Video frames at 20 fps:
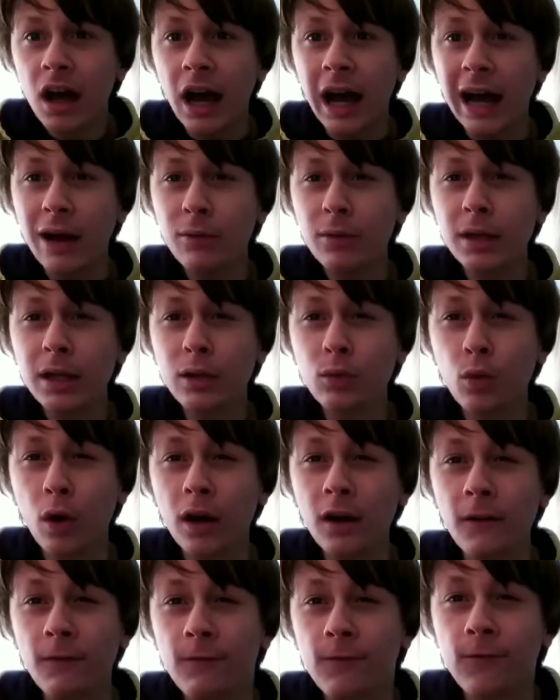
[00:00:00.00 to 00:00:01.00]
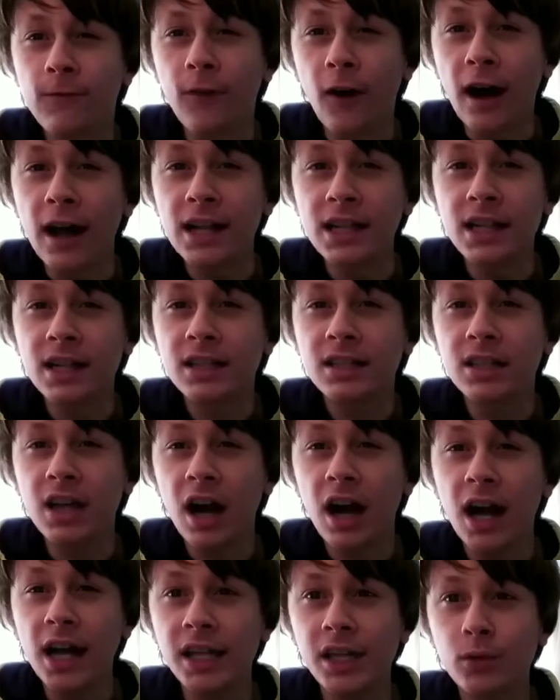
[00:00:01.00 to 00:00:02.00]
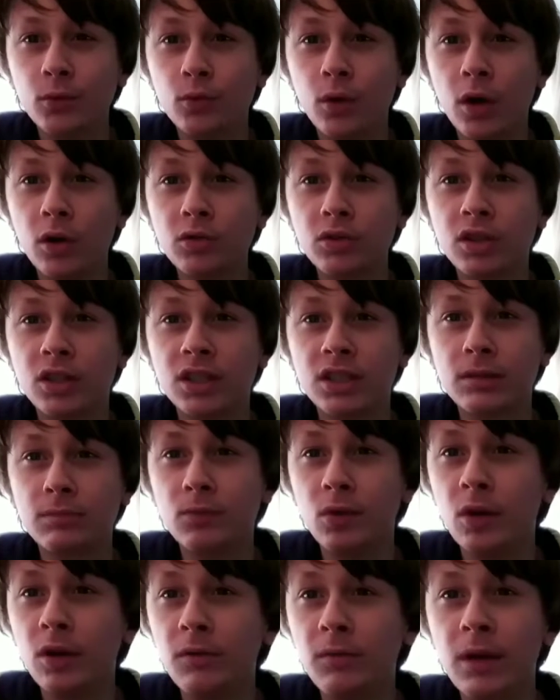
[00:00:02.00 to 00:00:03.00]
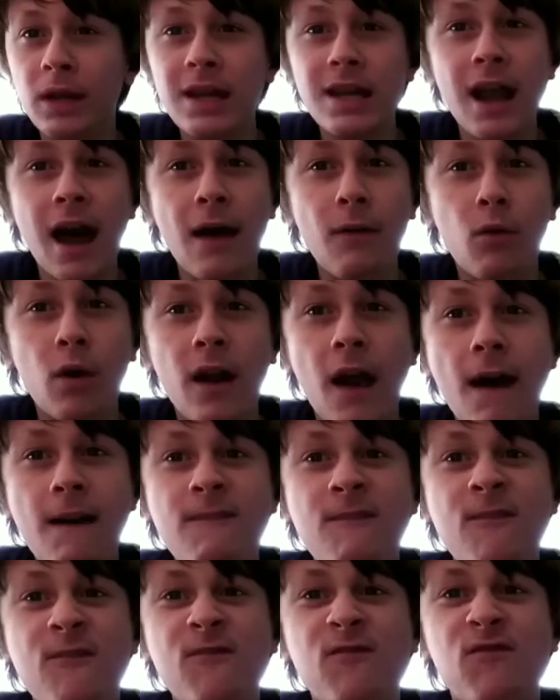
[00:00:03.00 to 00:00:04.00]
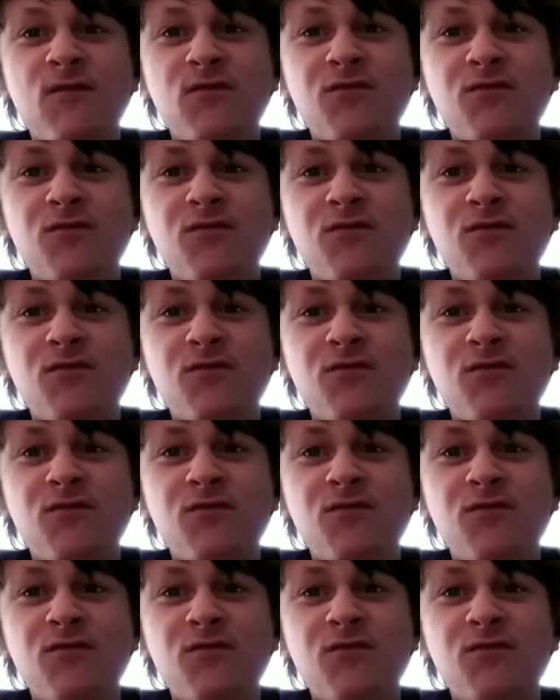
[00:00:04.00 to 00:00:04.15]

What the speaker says: I really want to find the guy that wrote this movie, and I want to